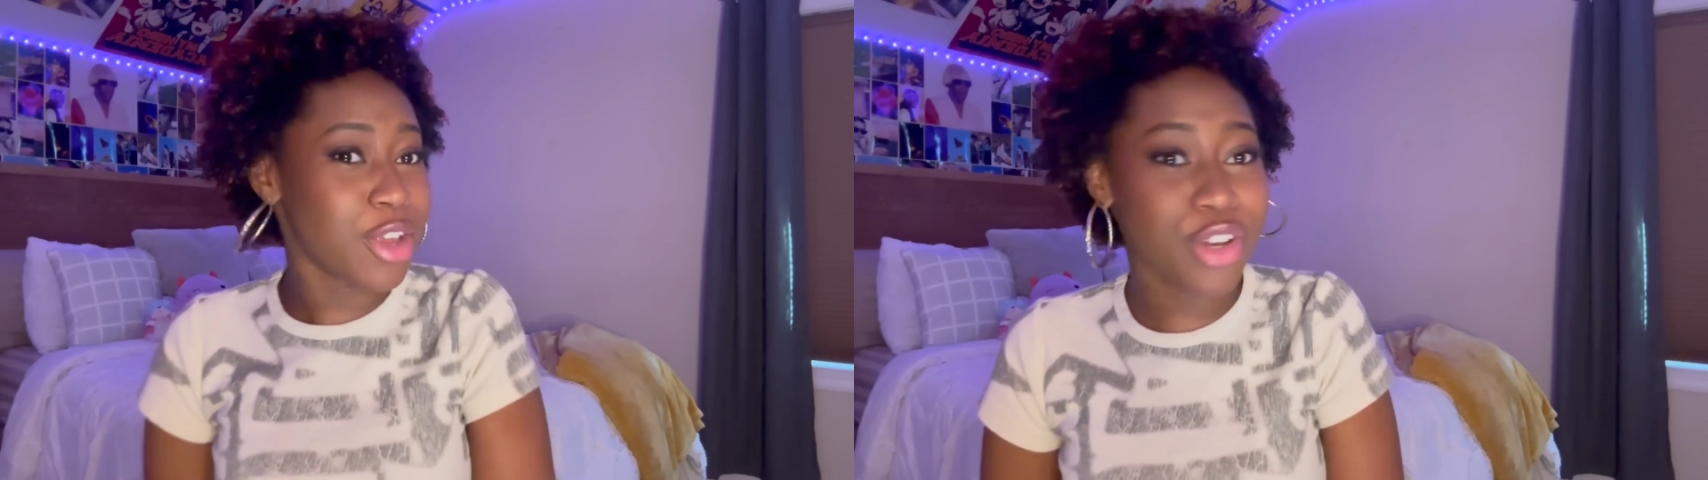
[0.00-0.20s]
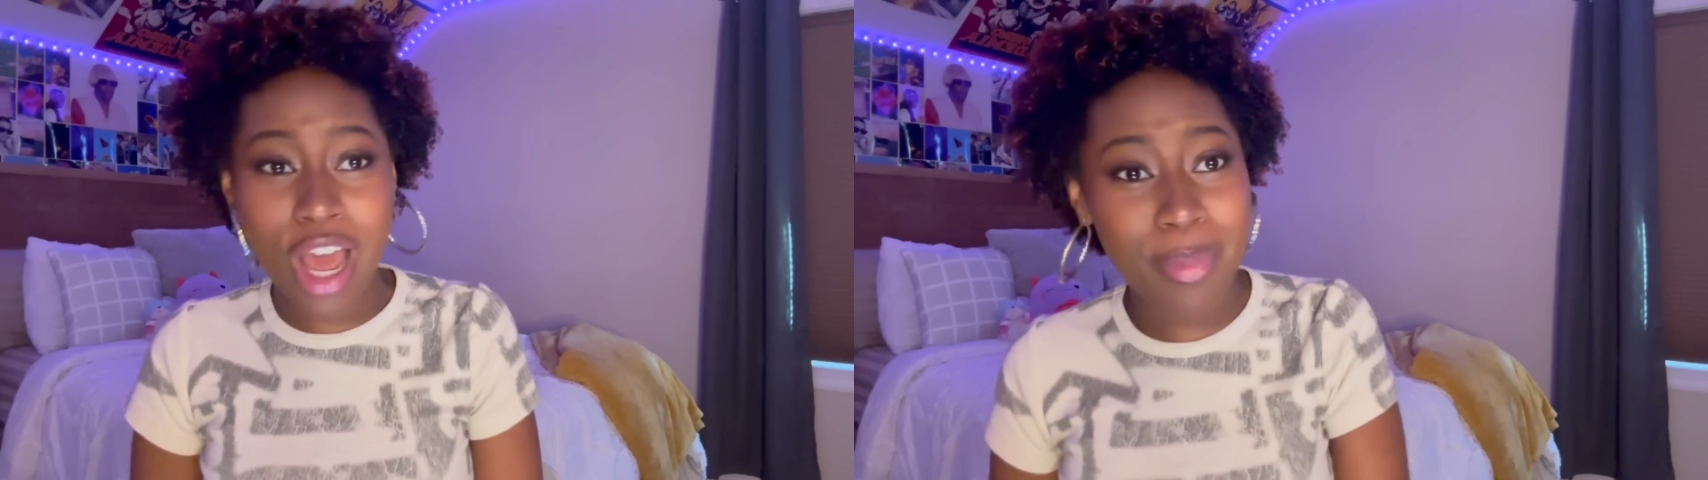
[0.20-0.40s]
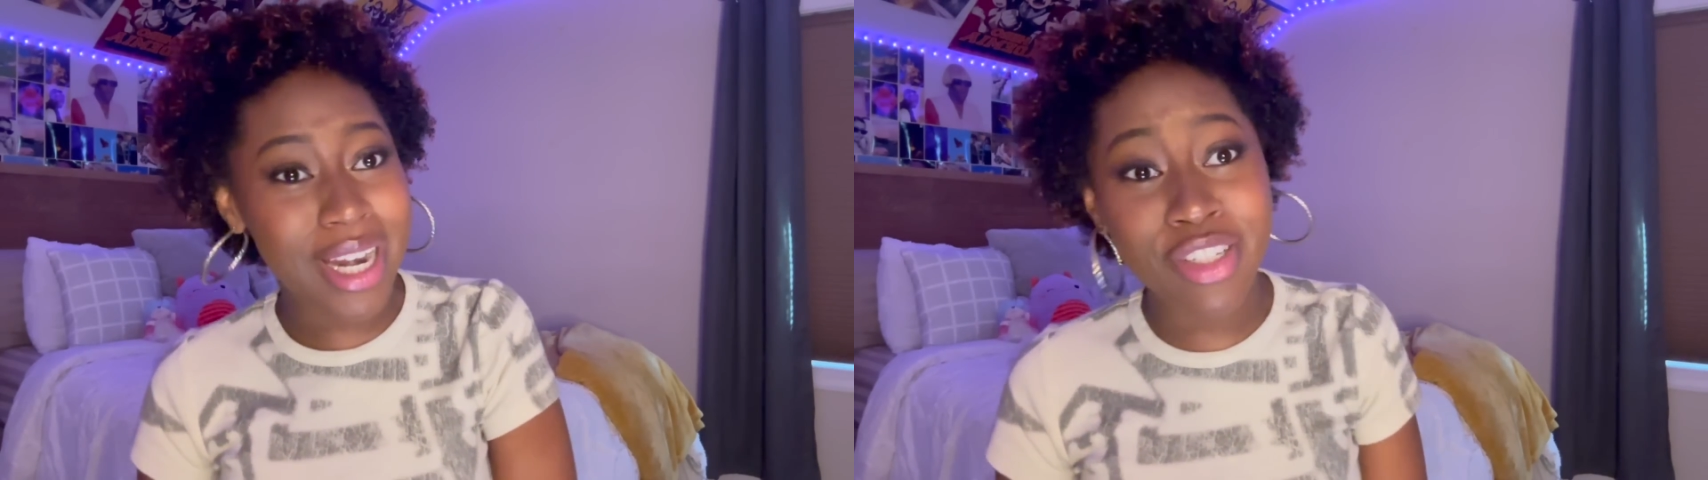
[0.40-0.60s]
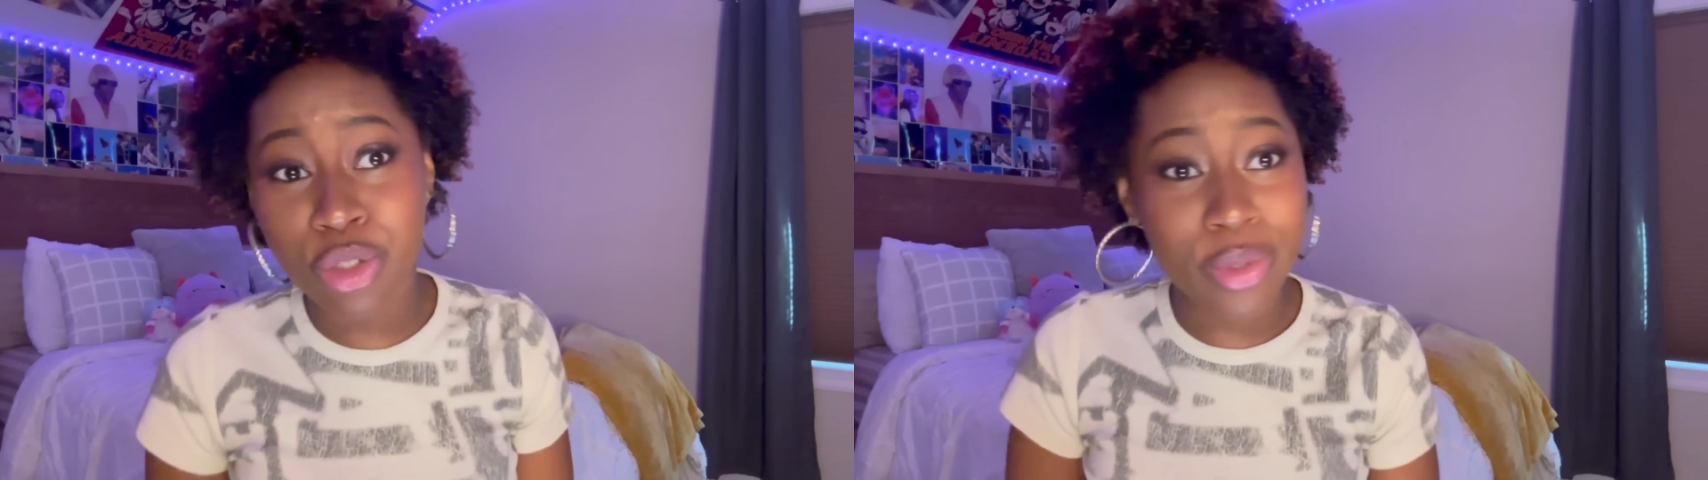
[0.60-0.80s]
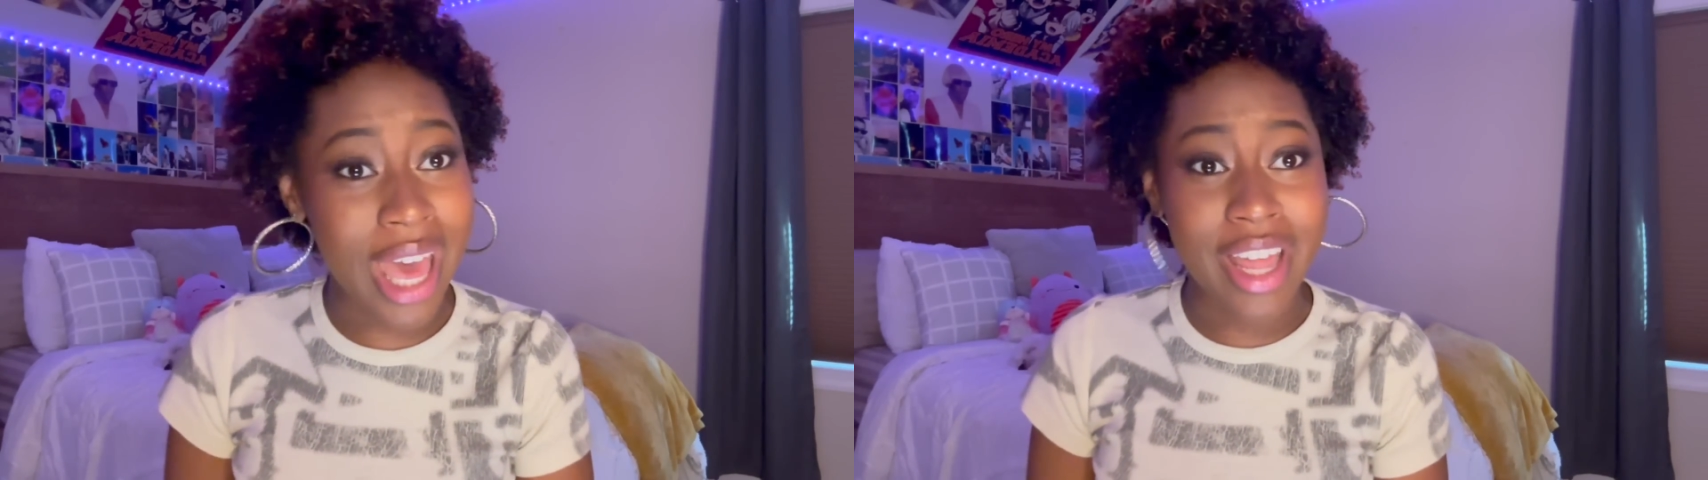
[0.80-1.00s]
You're not about to
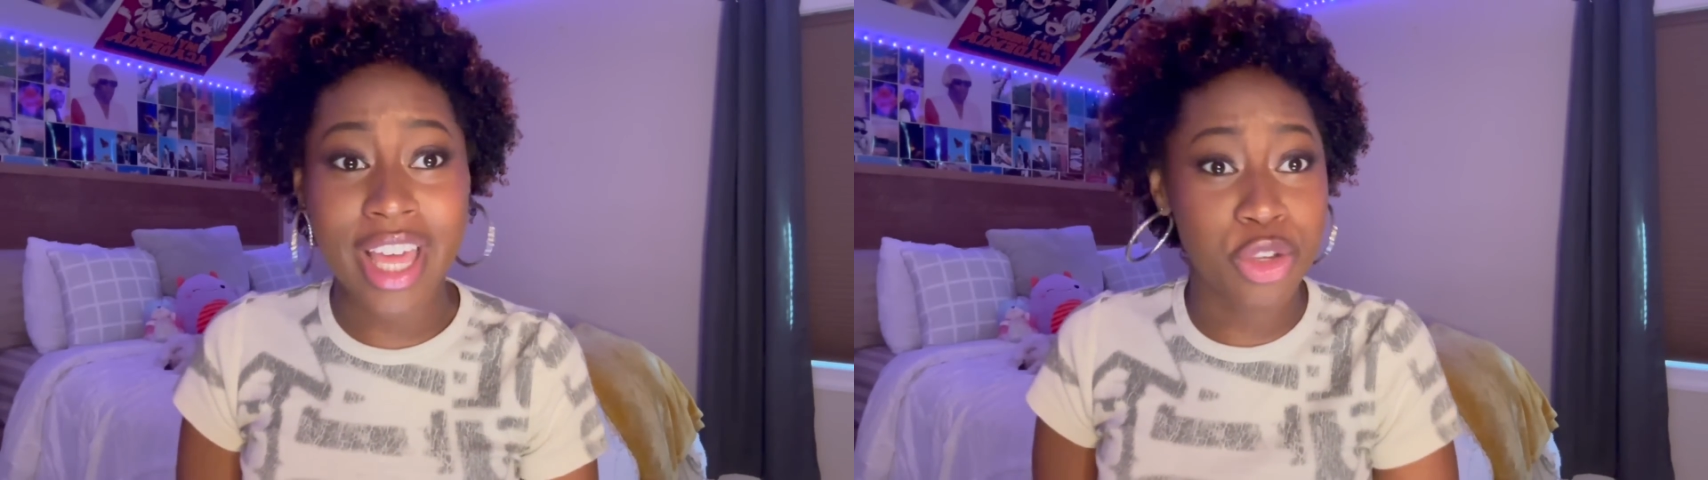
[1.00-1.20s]
do that. Like,